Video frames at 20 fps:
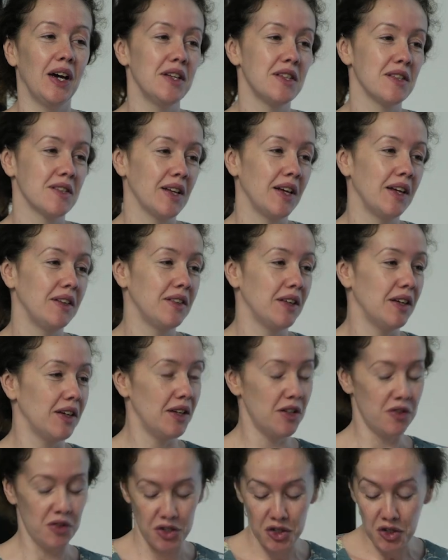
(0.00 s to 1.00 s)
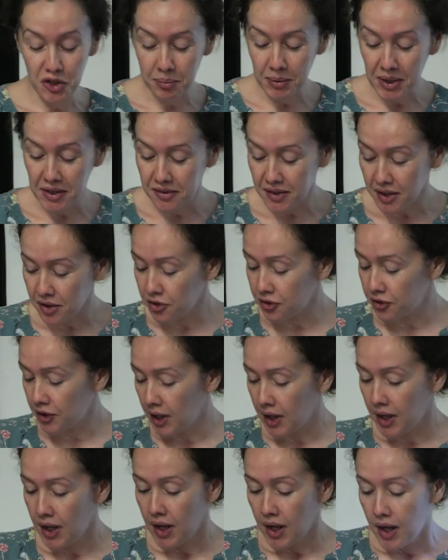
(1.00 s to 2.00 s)
I'd just like to introduce myself.
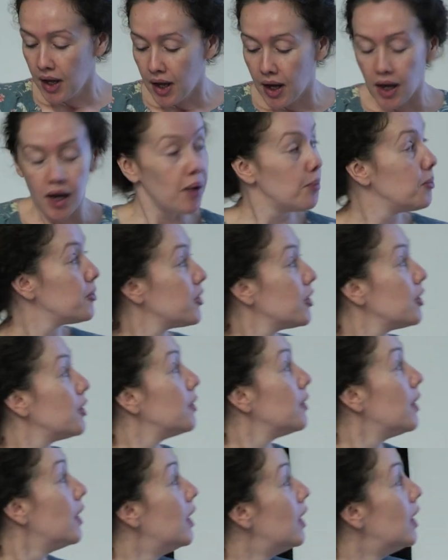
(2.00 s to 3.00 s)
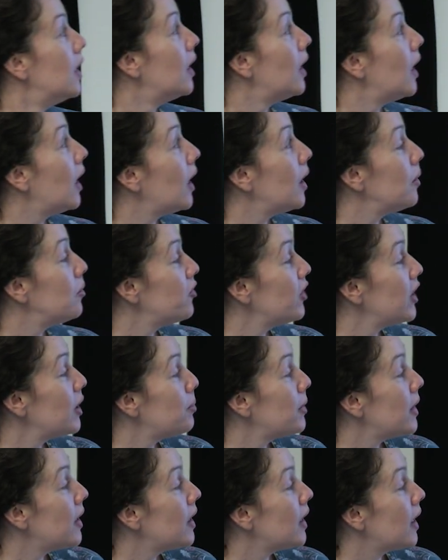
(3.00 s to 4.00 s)
So I'm
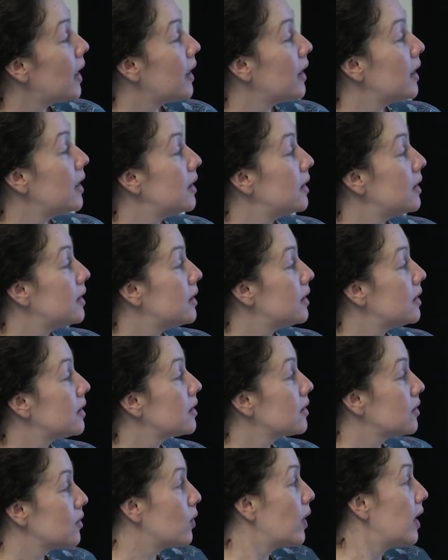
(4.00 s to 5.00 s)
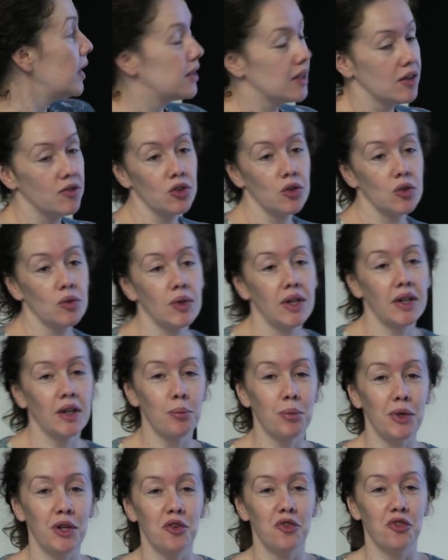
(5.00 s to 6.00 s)
Philippa, and I thought I'd give you a
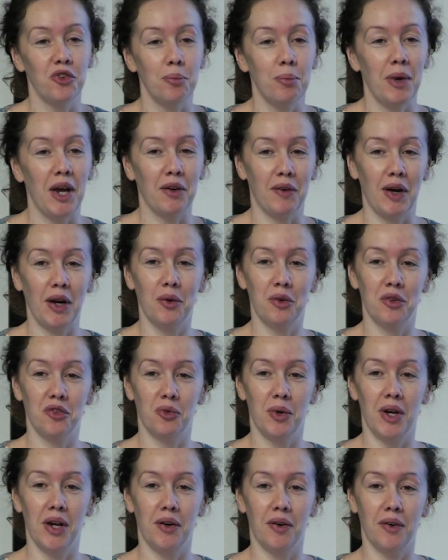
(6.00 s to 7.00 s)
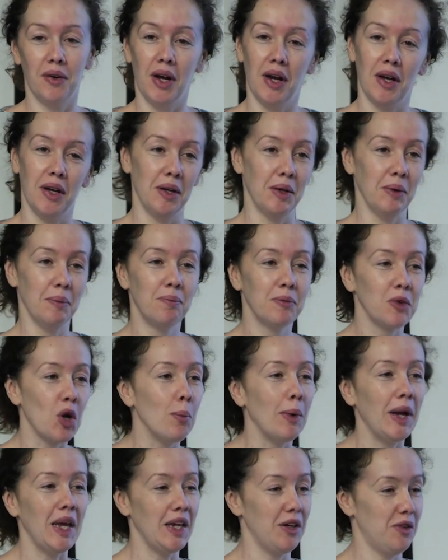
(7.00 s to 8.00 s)
little bit of a background of where I
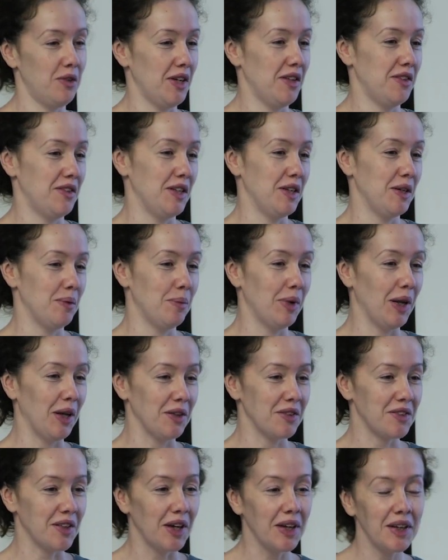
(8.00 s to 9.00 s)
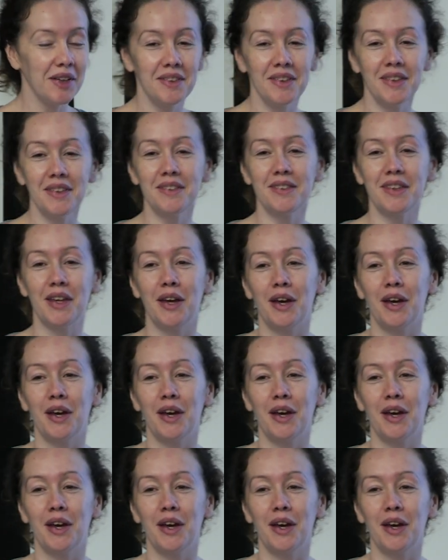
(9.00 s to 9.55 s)
got my interest in plant sciences.